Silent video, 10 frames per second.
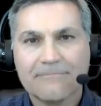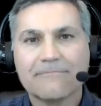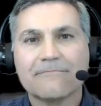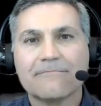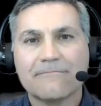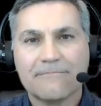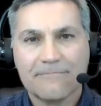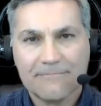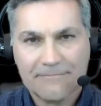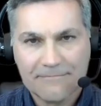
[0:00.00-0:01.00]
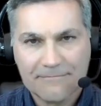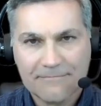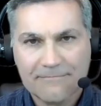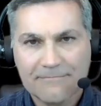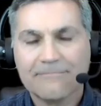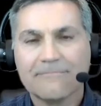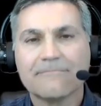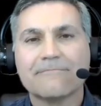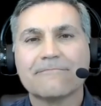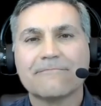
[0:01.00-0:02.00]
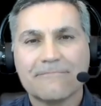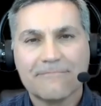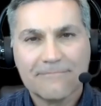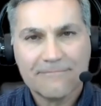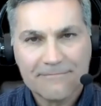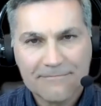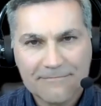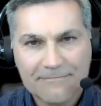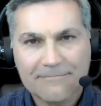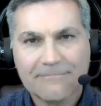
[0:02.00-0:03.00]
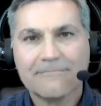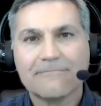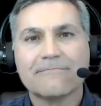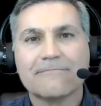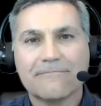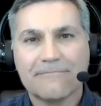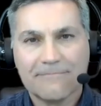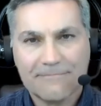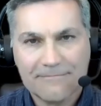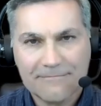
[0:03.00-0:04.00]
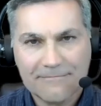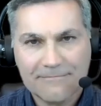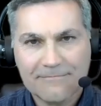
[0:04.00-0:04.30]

(silent)